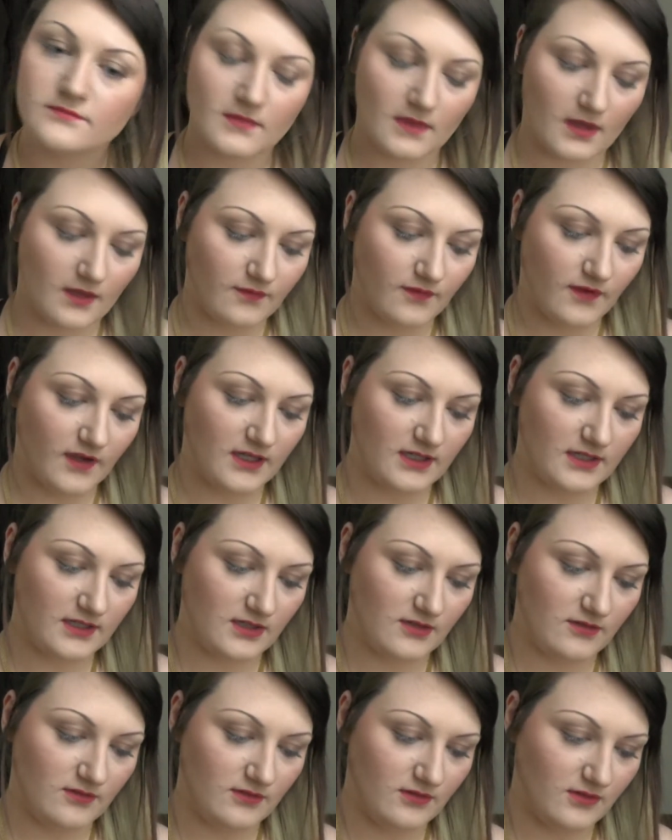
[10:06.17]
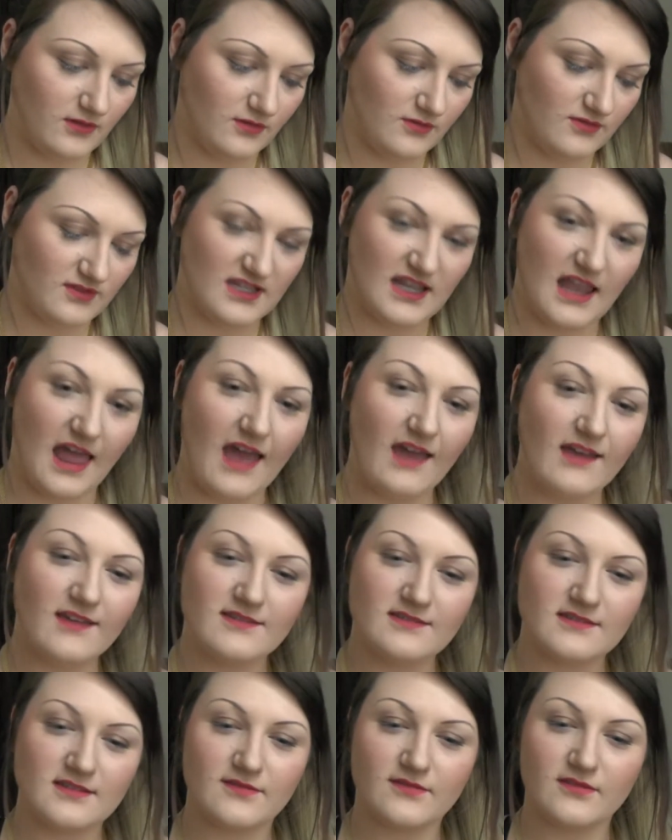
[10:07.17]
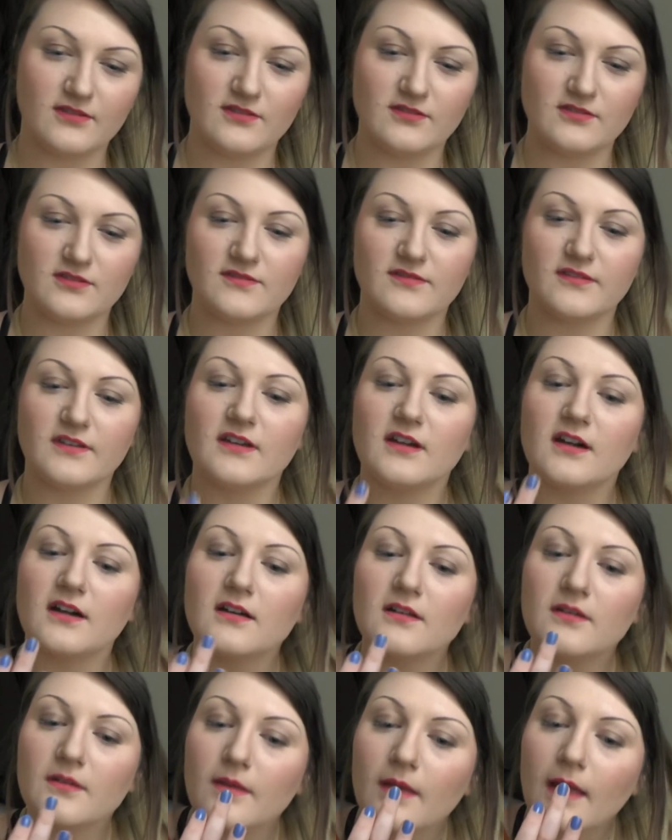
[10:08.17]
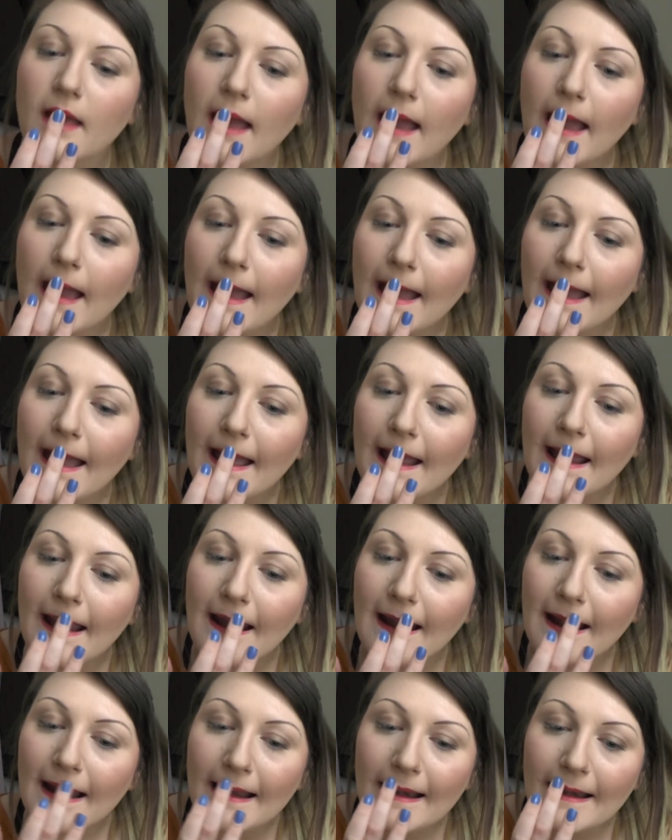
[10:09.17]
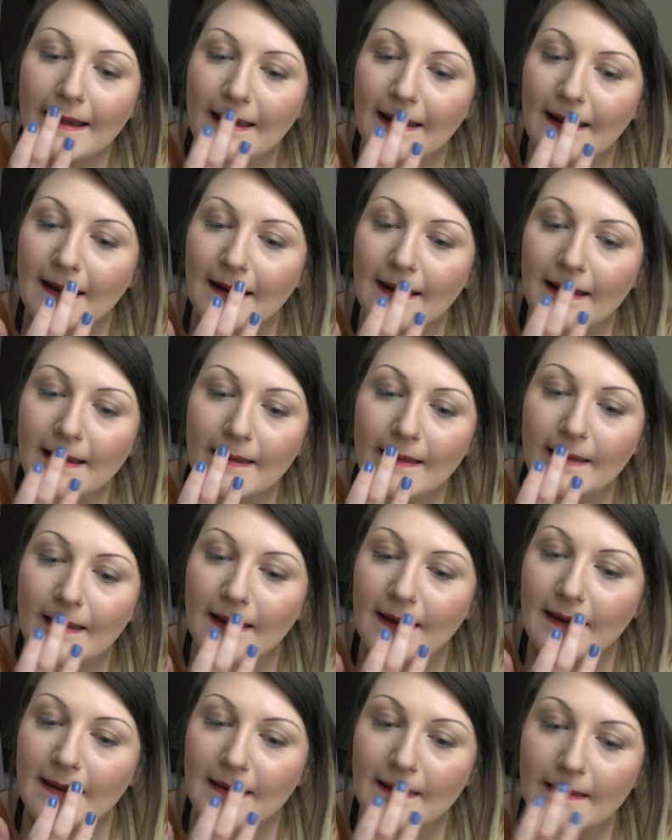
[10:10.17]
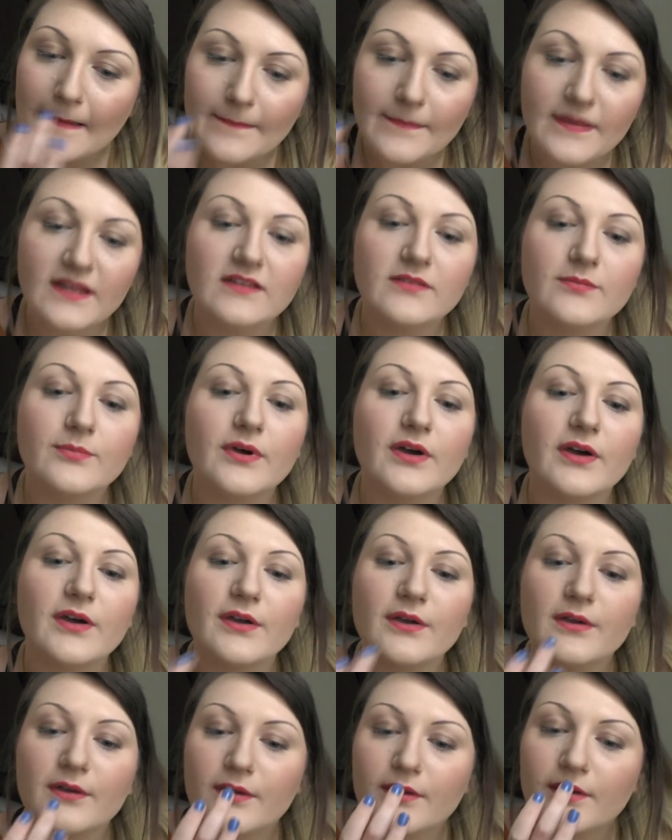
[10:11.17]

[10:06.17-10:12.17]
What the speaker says: I find you use less if you use your finger. Less onto my Cupid's bow.